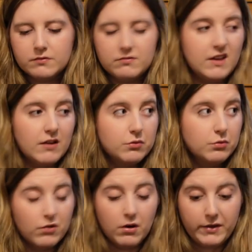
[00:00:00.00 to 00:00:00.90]
they're all
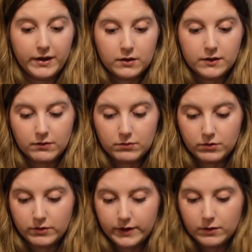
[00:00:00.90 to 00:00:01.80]
growing
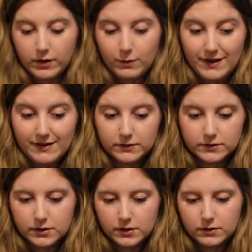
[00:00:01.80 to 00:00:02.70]
quite well,
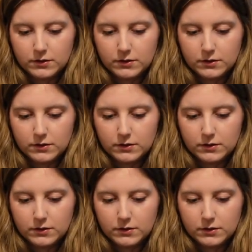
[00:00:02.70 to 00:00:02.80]
so.